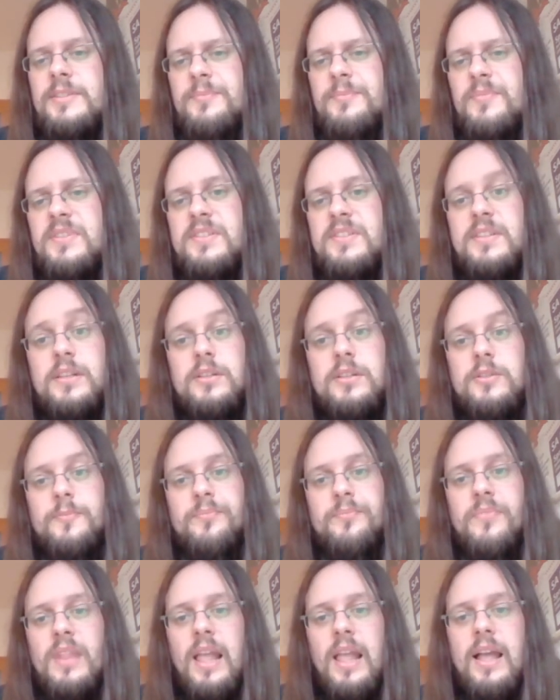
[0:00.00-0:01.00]
So
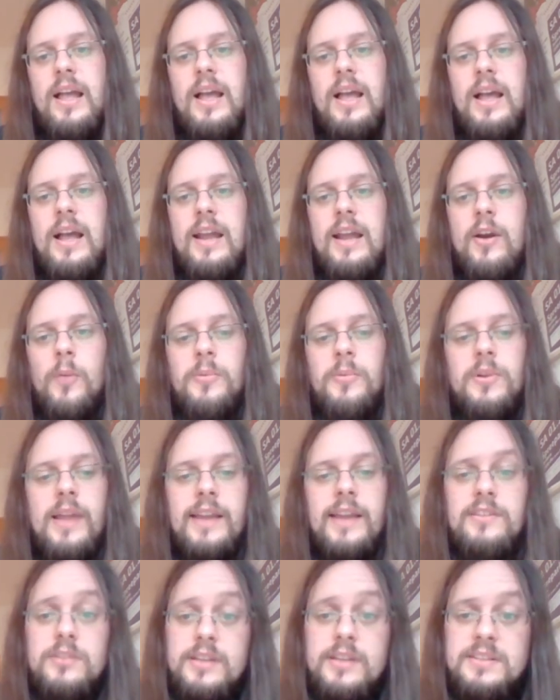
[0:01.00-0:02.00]
I hope you liked
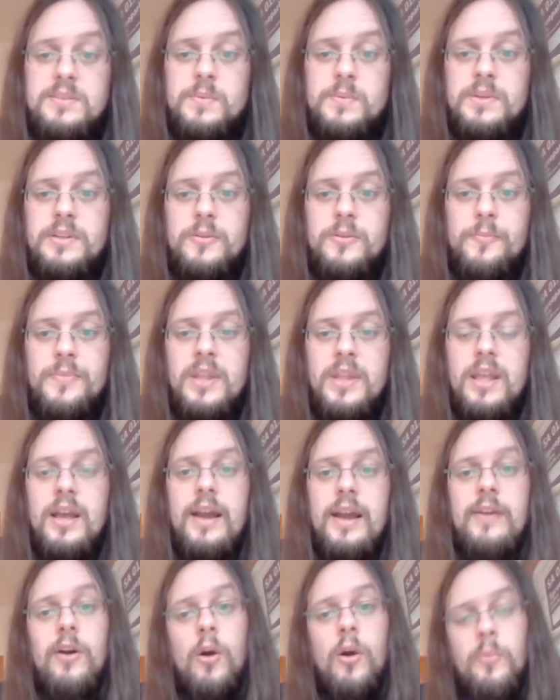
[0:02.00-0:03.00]
today's video. I
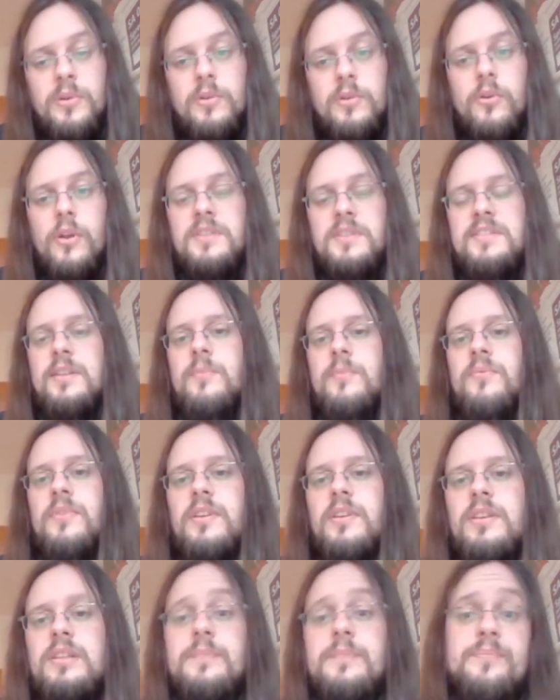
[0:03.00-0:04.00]
hope you learned
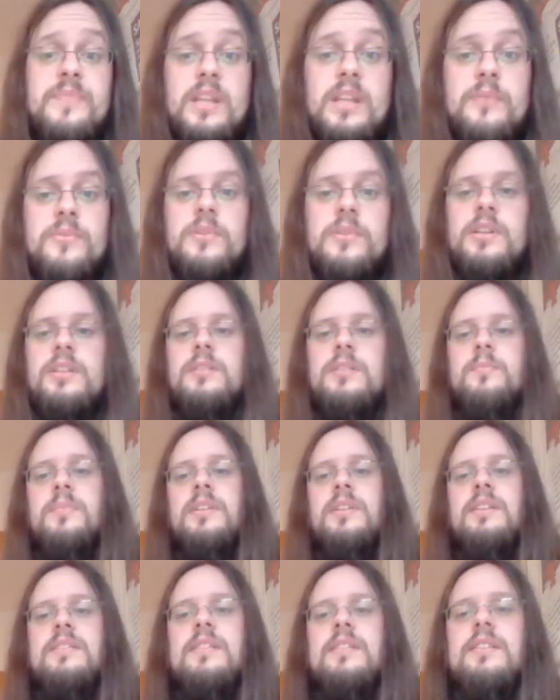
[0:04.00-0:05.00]
something. If you did,
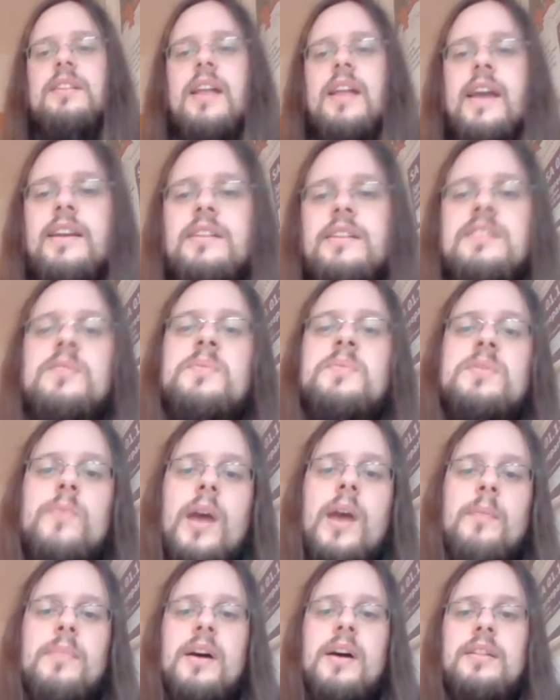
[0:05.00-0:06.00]
please hit the like and the
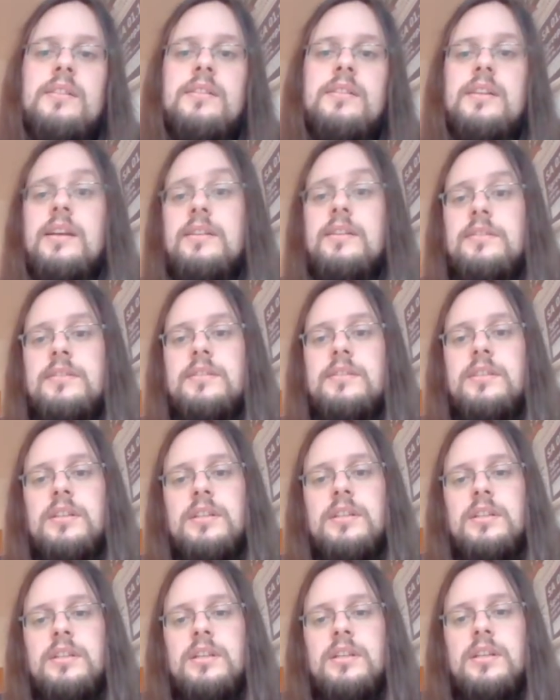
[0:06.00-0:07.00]
subscribe button, and
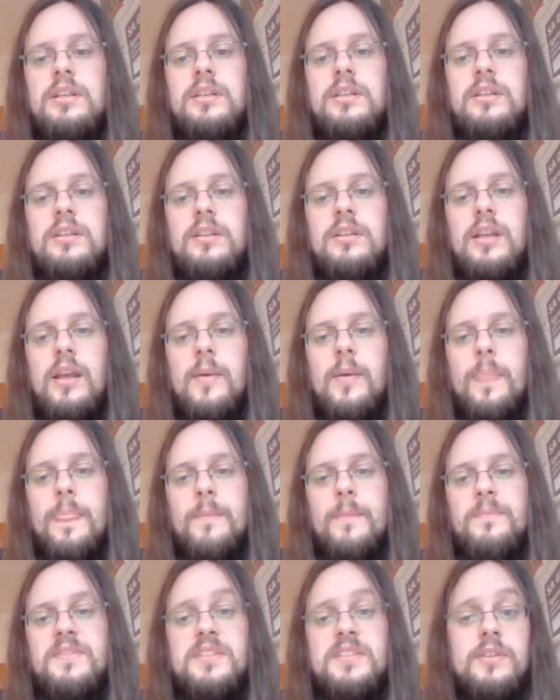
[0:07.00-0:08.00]
yeah,
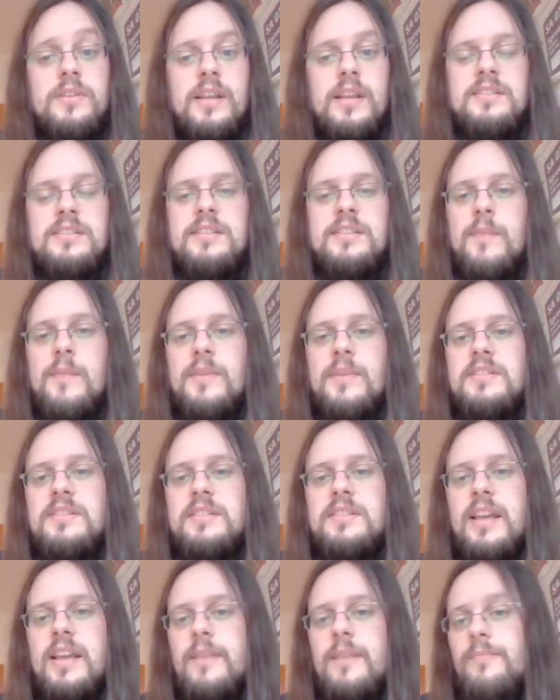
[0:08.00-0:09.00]
see you next time when it's
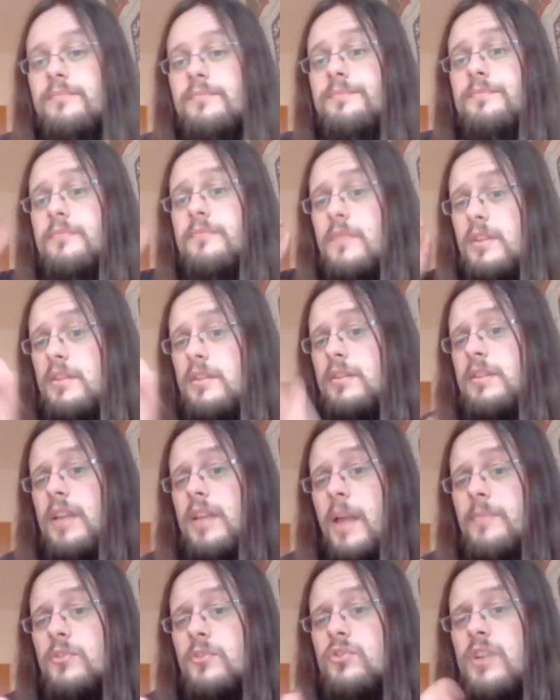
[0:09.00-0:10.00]
again time
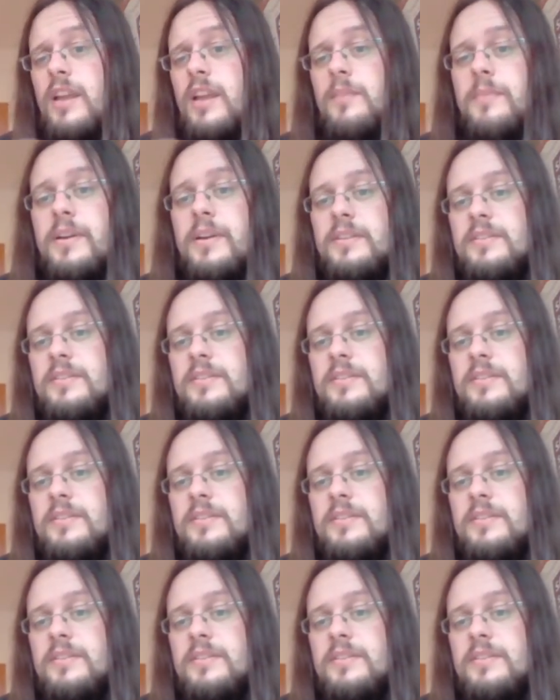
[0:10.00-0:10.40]
to checkmate.